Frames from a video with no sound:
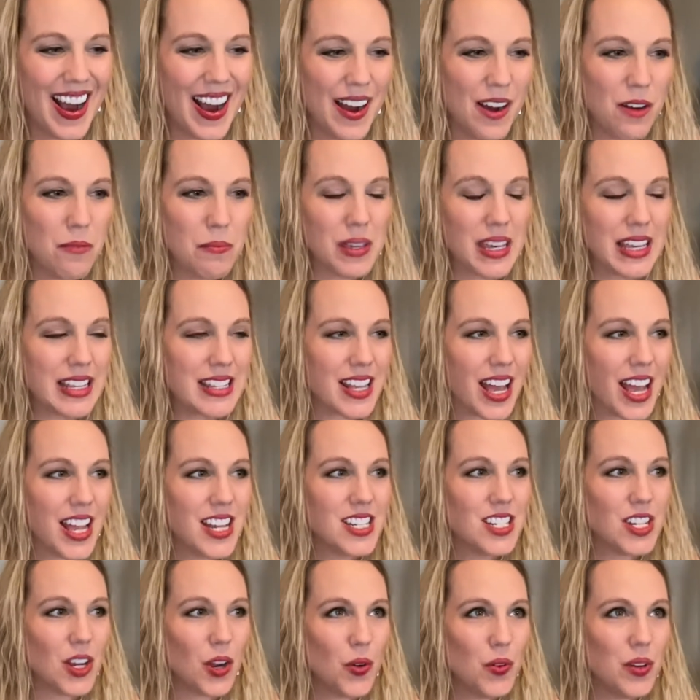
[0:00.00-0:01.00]
because I
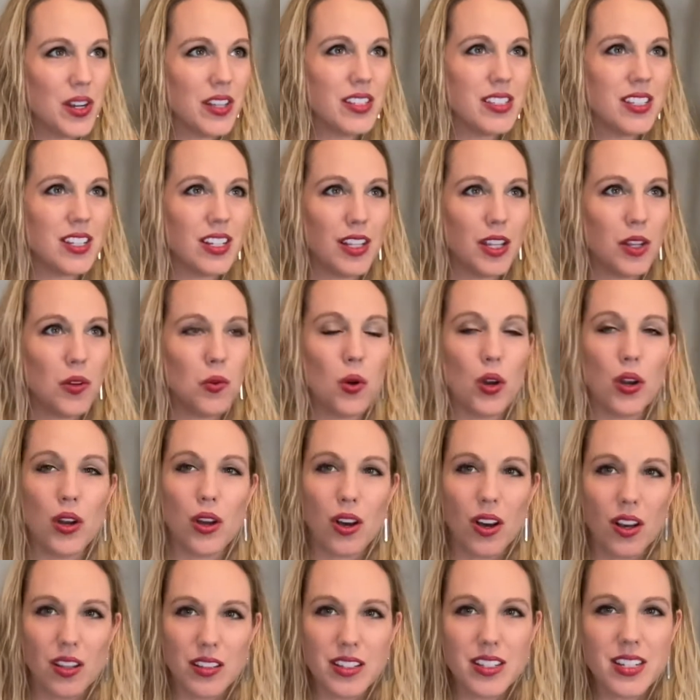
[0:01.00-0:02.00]
don't necessarily want
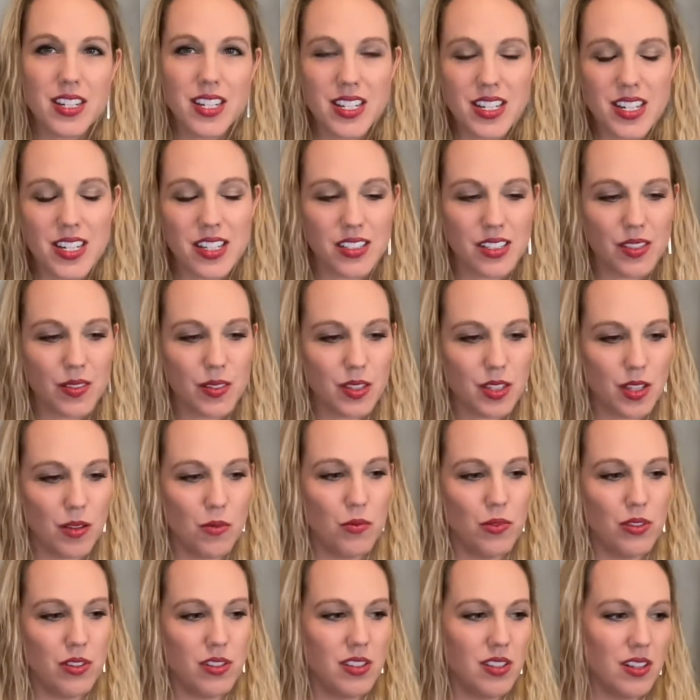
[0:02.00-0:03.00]
all the details of
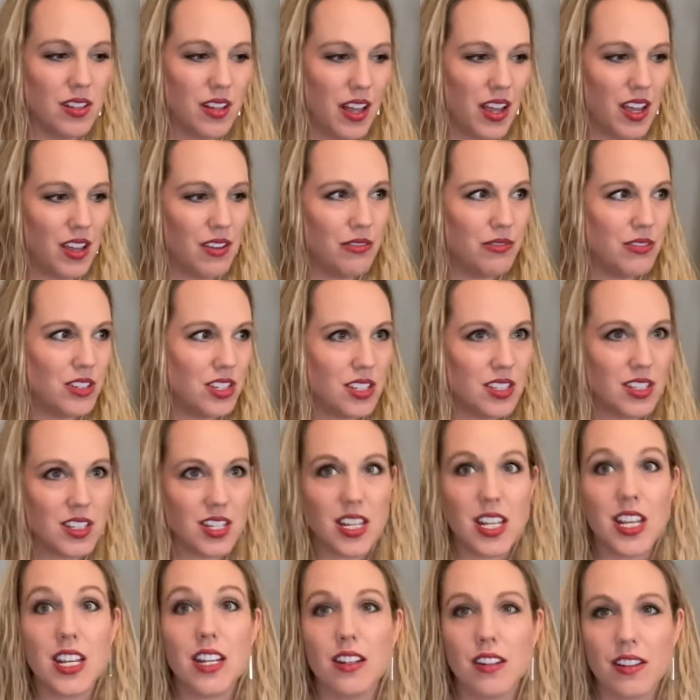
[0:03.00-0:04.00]
someone's life just to
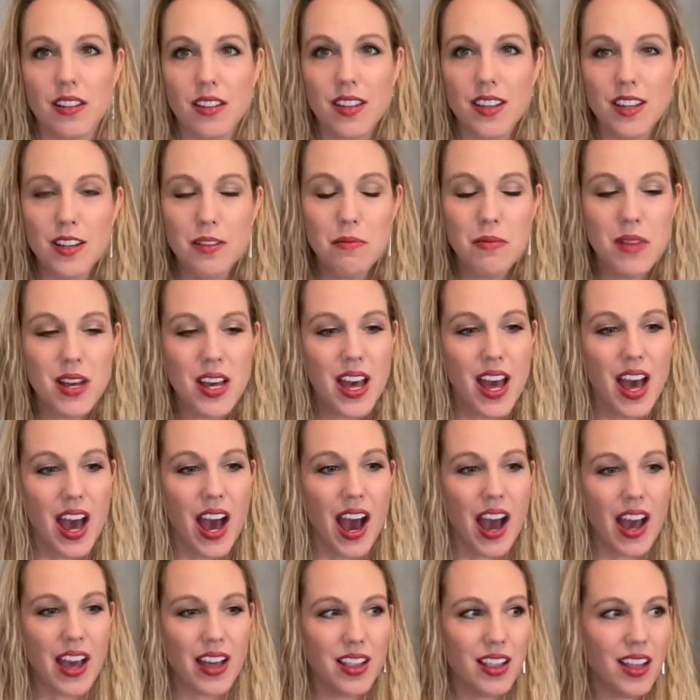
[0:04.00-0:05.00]
hear them.
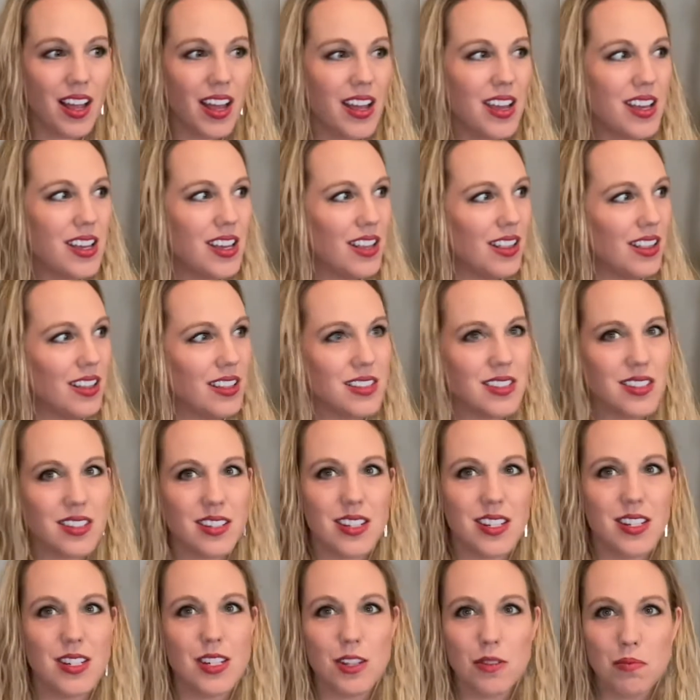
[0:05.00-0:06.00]
I like
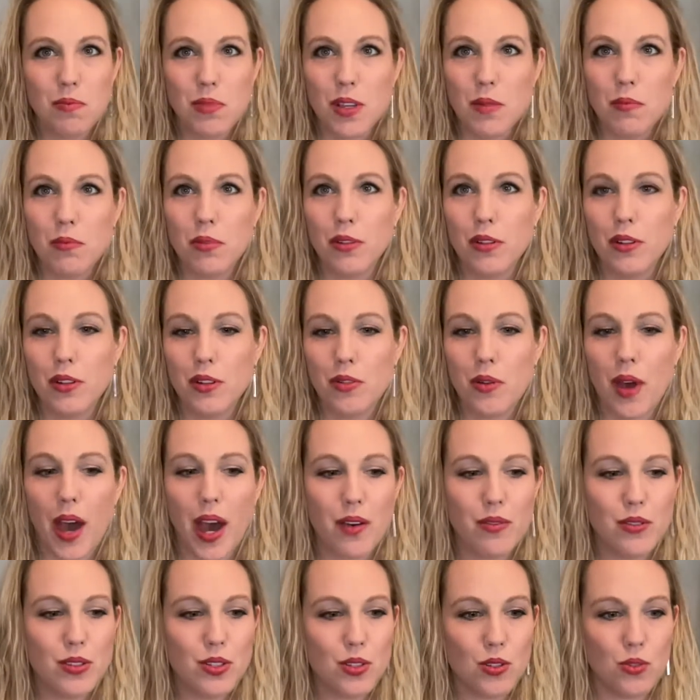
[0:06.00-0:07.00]
listening to people who have
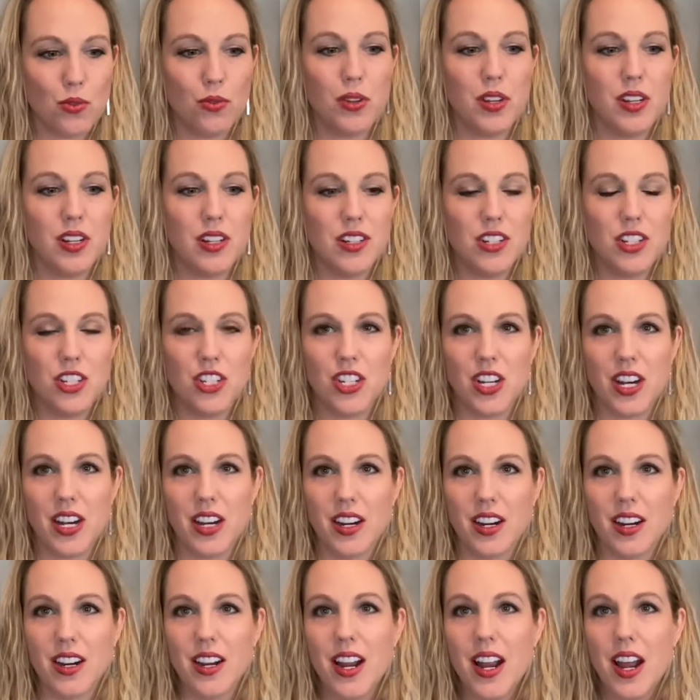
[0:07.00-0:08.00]
a story to
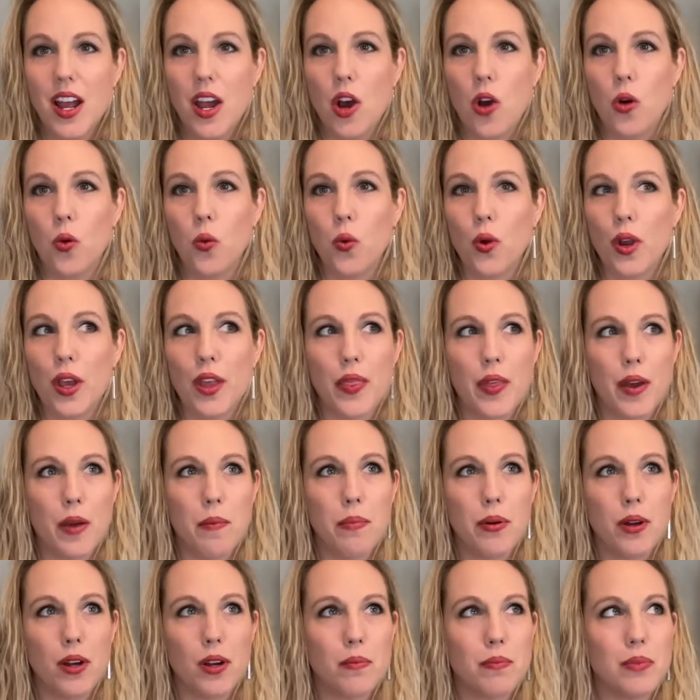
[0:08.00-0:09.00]
share with a
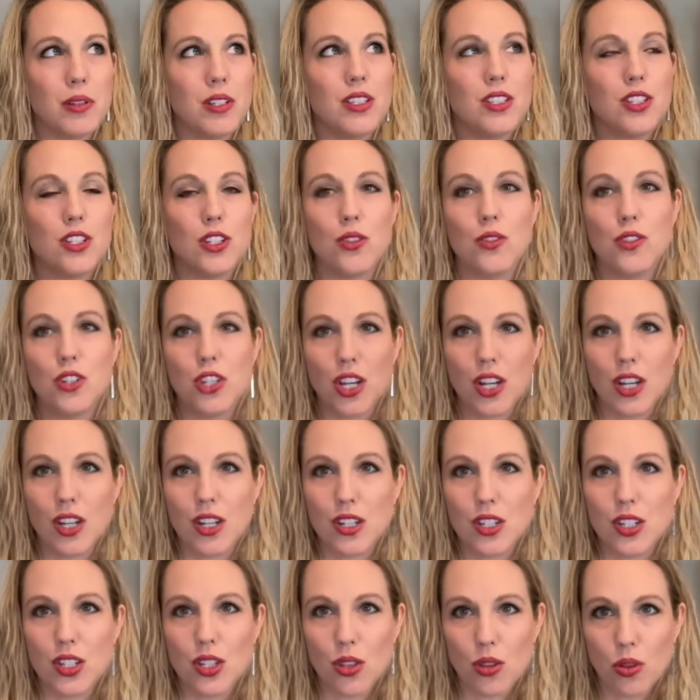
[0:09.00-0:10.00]
purpose to
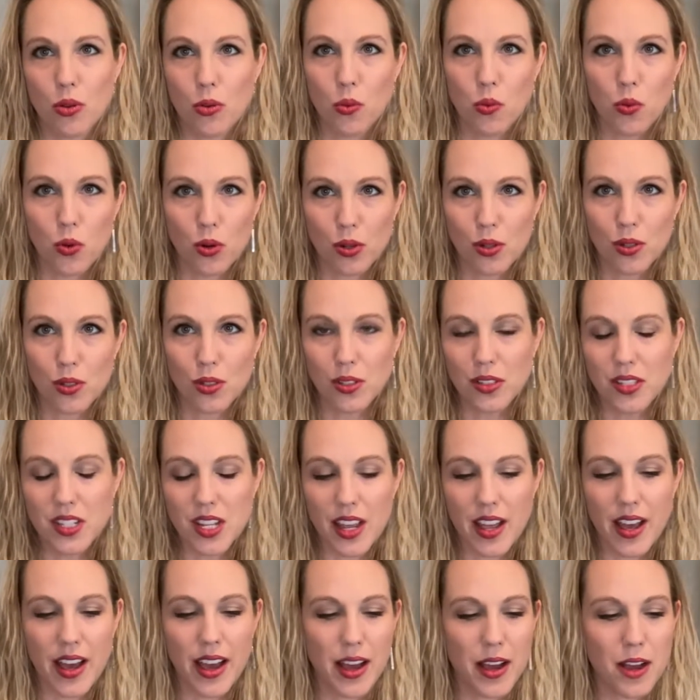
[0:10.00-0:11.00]
change the world.
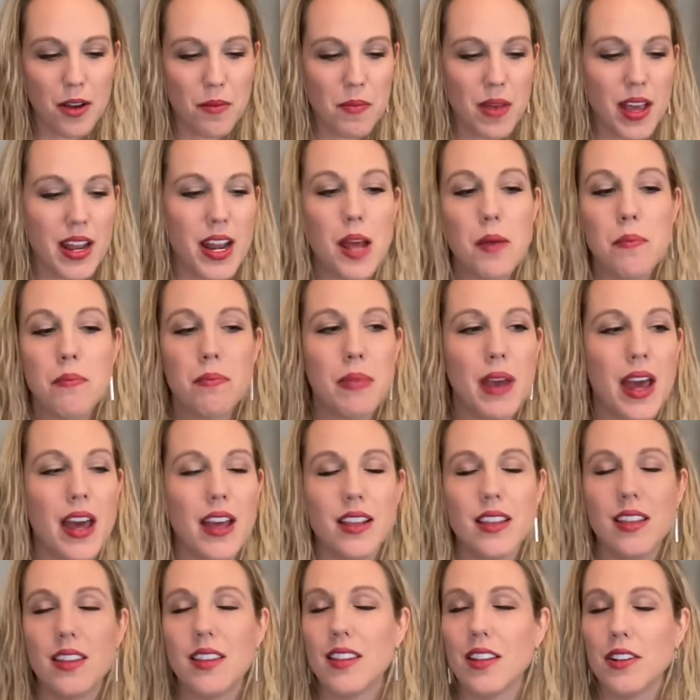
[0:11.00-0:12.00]
And I
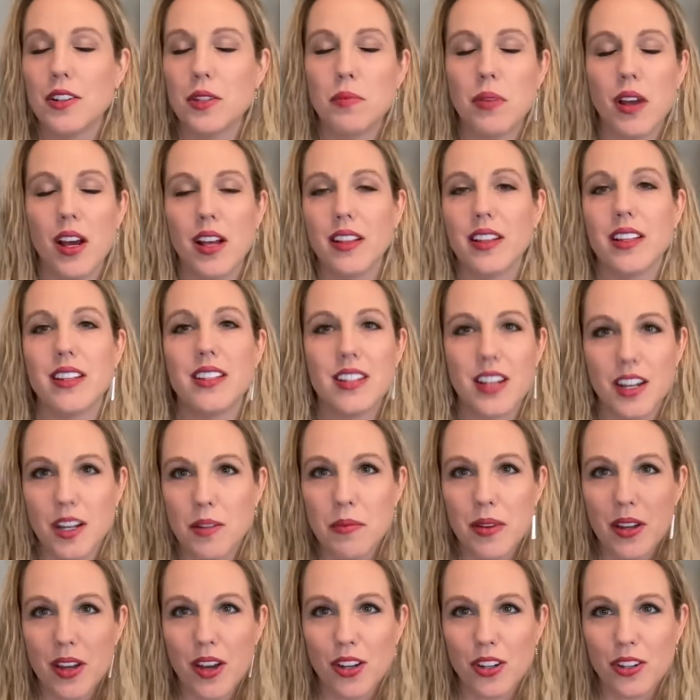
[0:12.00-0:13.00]
bet there's probably a ton of
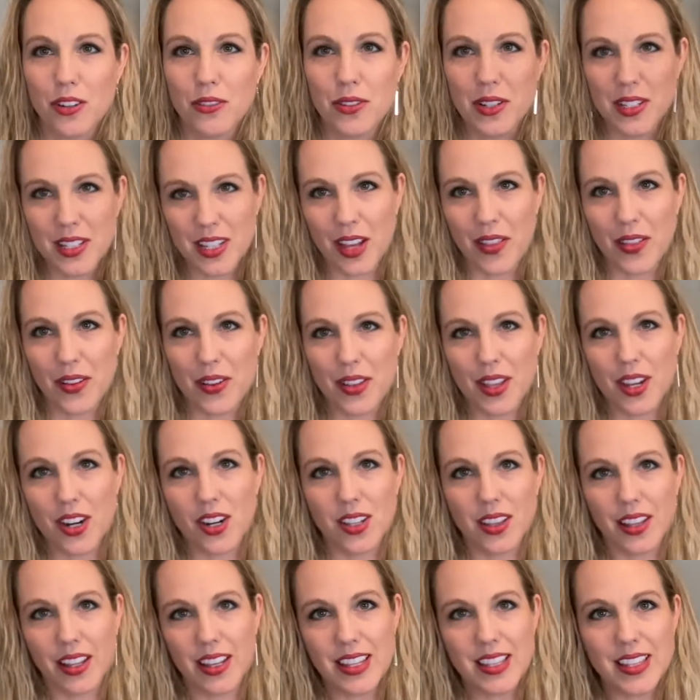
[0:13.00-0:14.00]
biographies out there that are
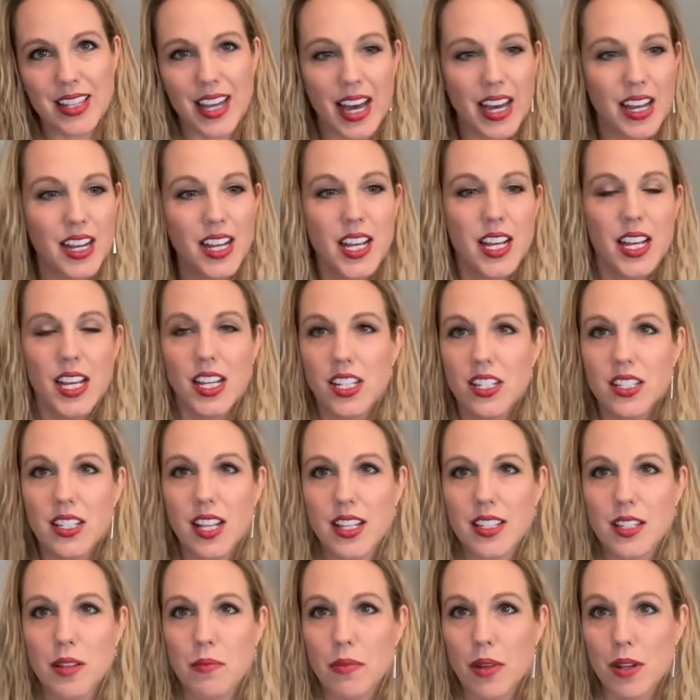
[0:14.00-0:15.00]
like that. It just
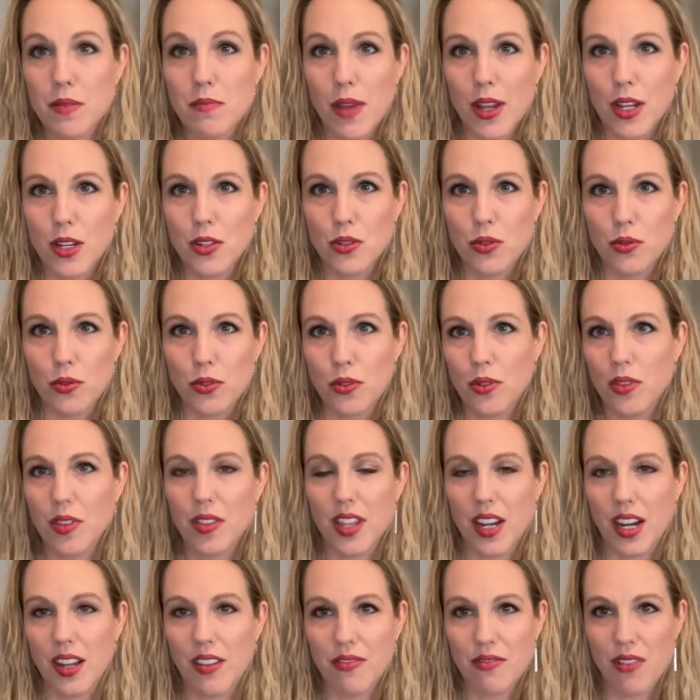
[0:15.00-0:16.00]
hasn't been my truth
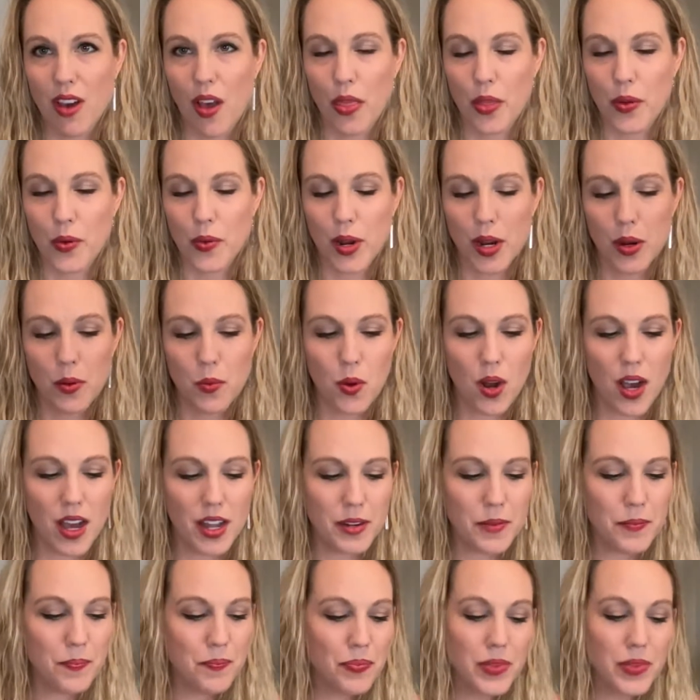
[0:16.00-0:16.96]
that I found the right one.